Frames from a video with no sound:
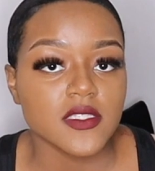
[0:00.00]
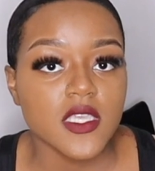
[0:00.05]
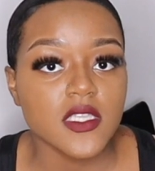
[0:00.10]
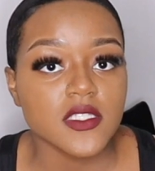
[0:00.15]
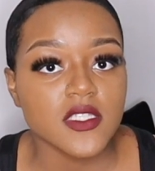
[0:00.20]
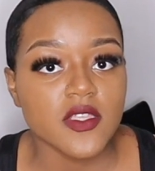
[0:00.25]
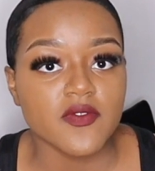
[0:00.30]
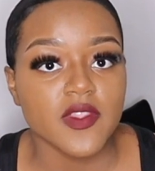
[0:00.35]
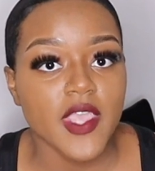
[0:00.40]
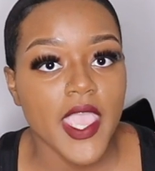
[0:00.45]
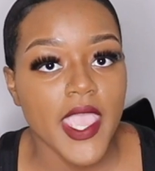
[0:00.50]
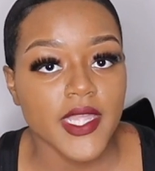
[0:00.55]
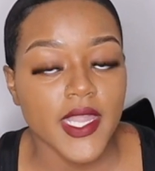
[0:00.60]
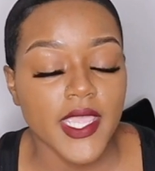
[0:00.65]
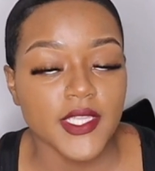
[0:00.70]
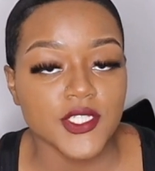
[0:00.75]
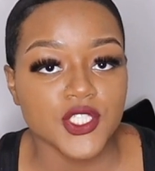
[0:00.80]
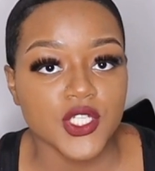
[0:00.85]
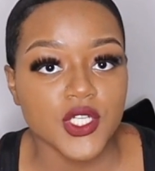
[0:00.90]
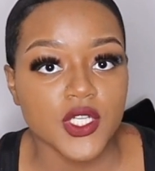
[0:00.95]
things of that
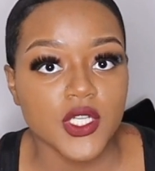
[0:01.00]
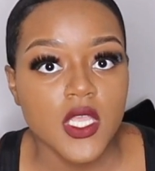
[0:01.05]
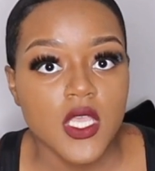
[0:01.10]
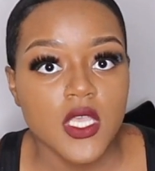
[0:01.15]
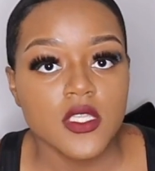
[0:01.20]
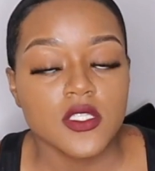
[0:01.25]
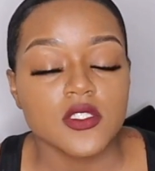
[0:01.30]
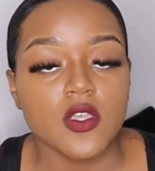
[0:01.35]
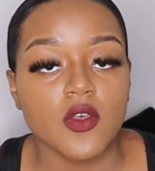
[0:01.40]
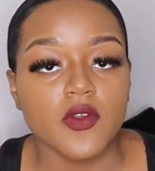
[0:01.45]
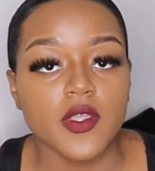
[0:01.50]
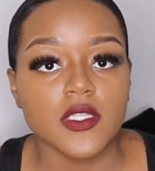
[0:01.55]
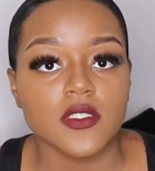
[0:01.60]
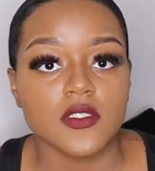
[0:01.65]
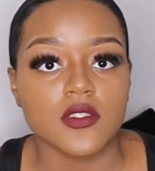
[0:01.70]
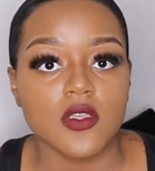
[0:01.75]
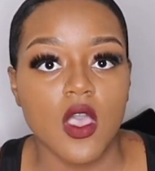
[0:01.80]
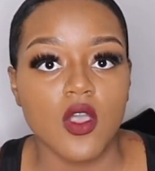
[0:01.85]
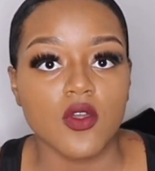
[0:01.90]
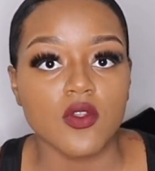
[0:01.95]
nature. So in
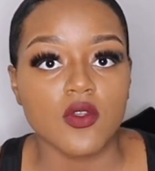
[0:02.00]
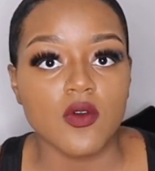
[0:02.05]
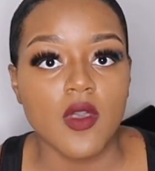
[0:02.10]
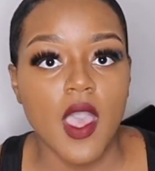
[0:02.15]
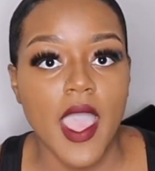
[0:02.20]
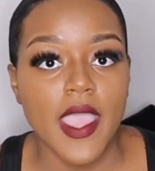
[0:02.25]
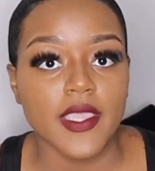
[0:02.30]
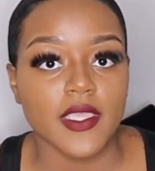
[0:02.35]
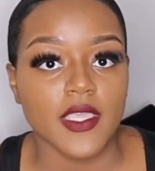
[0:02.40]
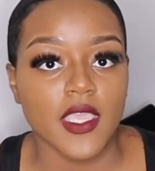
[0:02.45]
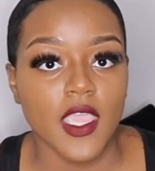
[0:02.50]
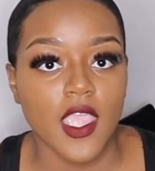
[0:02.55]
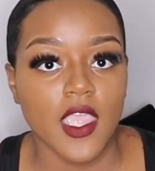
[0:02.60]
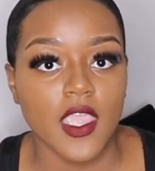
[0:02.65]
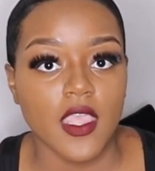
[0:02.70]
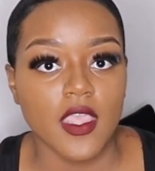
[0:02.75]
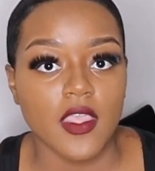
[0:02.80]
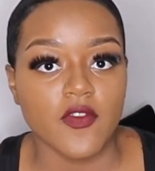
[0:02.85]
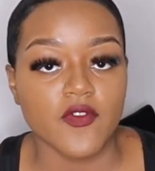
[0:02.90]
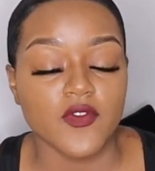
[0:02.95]
total, I
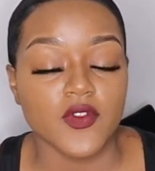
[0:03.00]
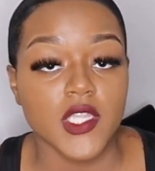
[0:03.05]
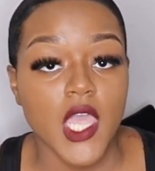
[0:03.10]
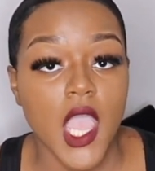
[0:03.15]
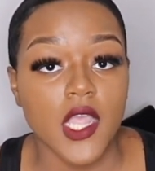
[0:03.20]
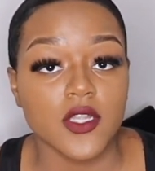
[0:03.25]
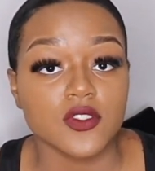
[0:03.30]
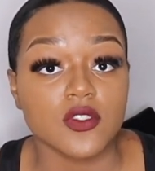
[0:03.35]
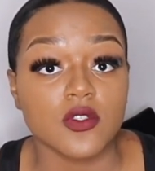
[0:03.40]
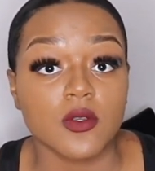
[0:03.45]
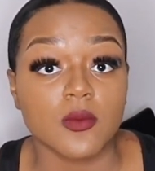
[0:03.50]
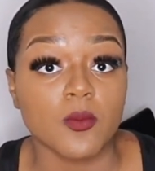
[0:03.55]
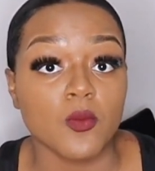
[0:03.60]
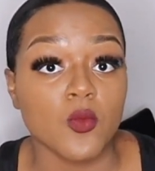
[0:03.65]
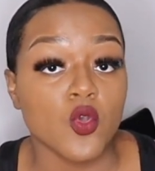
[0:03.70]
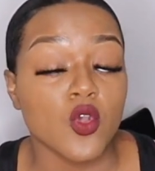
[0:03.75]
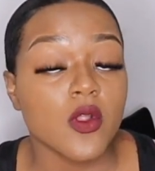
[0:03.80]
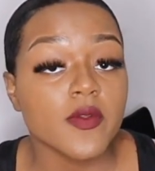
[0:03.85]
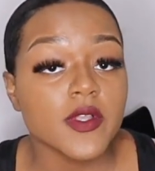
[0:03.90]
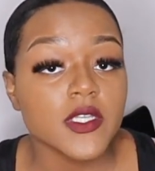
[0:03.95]
gave Dr.
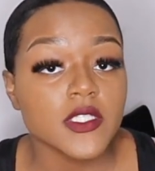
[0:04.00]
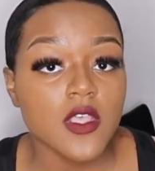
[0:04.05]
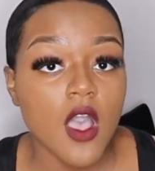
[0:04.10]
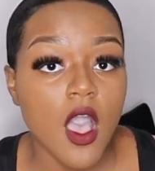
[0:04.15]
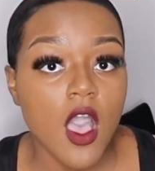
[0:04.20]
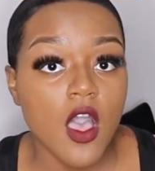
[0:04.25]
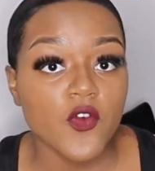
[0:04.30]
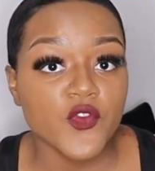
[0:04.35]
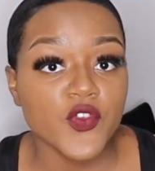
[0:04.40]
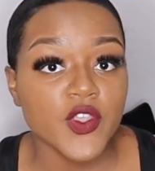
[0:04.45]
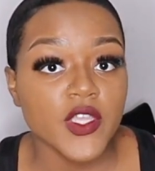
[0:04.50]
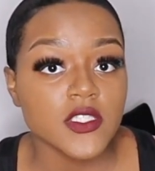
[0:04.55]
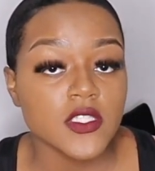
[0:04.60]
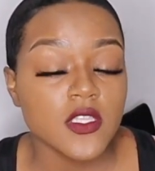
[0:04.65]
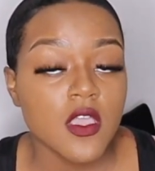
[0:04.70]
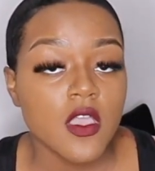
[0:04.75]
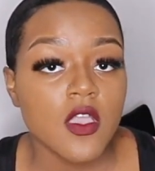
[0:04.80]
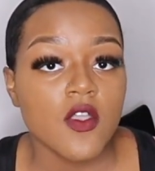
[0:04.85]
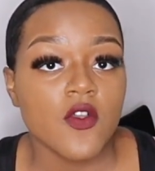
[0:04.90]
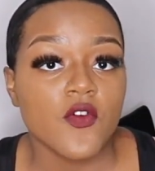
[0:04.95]
Mora's
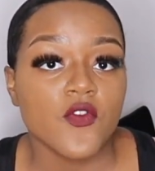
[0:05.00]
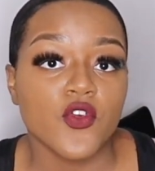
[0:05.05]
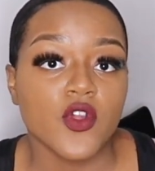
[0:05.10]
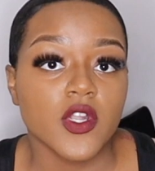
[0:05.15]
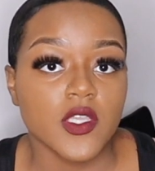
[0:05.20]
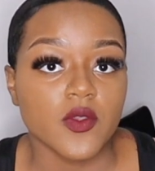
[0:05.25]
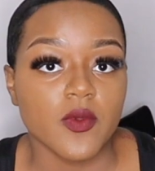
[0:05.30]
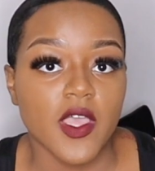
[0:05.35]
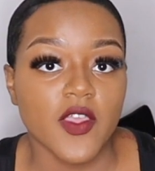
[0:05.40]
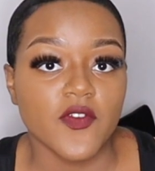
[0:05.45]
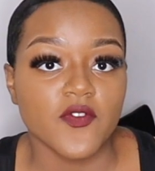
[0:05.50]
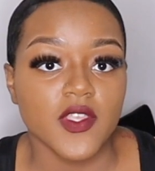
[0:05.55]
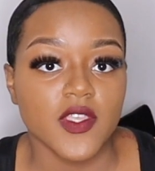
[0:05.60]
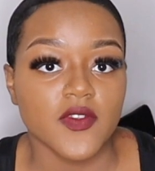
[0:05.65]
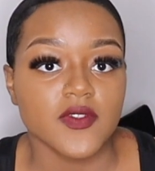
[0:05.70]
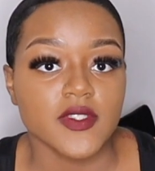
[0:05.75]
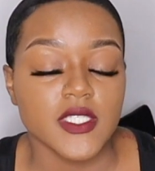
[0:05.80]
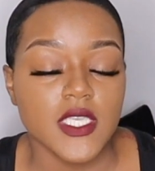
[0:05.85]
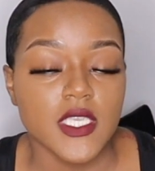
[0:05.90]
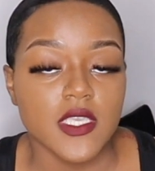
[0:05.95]
office
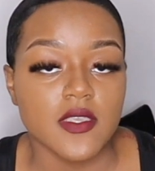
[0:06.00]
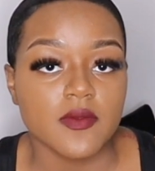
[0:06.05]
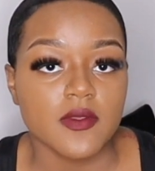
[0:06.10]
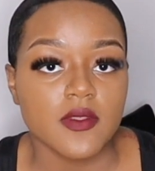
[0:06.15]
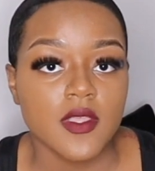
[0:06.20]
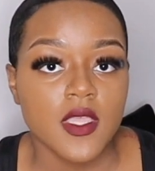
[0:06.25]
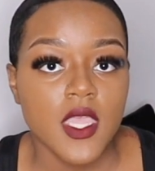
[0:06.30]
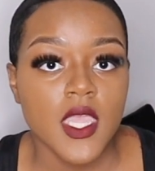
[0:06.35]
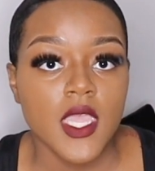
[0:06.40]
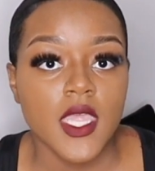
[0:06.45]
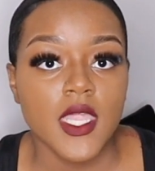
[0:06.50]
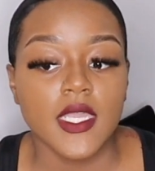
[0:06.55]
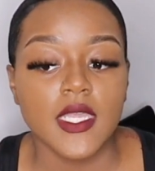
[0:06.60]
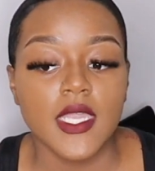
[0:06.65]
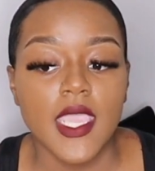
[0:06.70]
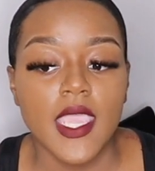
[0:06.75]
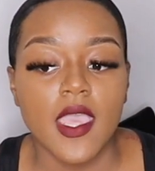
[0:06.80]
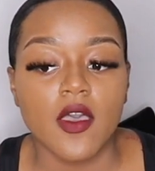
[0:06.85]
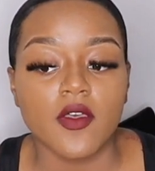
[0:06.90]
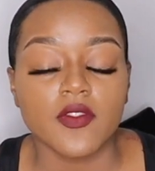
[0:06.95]
$4,150.
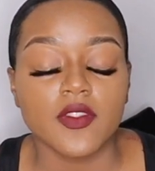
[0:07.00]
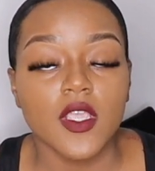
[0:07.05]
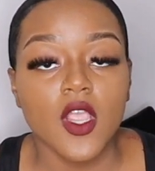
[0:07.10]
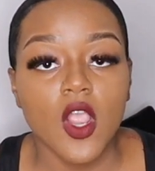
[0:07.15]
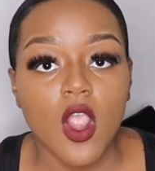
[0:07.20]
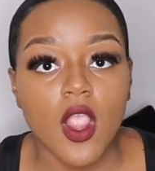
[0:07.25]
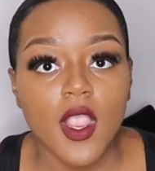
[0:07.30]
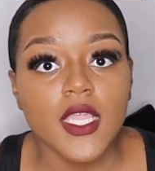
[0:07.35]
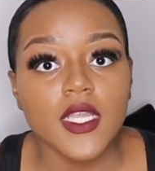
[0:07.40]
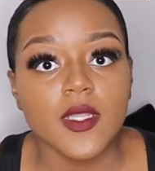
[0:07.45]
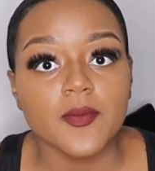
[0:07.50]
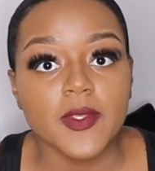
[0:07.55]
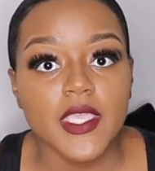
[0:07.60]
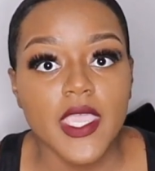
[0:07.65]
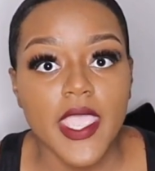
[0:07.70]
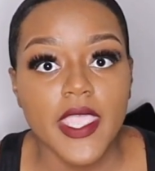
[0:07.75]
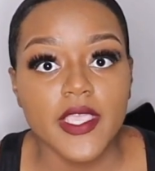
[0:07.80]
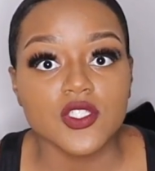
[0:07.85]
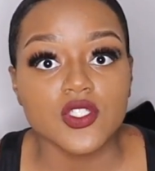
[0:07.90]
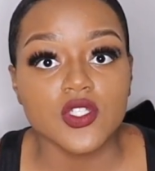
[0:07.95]
Now, there are gonna
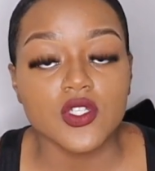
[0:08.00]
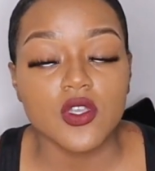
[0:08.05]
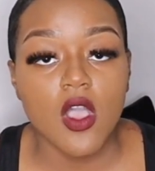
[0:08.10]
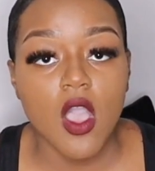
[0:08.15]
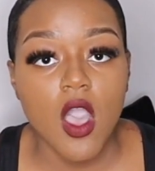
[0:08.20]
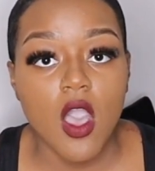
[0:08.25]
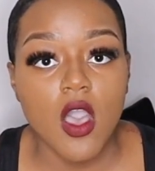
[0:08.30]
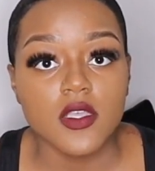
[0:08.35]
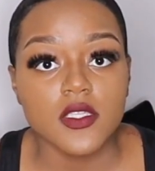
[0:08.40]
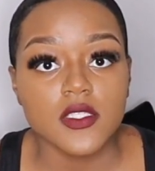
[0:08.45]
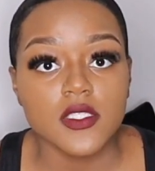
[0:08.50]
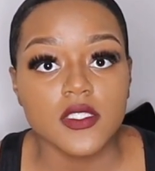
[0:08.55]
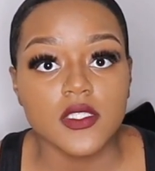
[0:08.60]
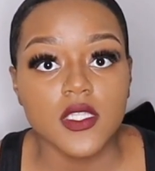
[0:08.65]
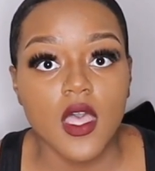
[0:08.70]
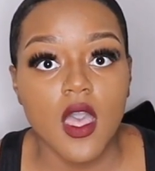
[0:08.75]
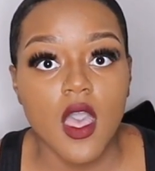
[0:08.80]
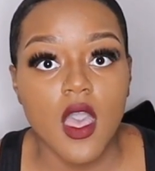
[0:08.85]
be extra costs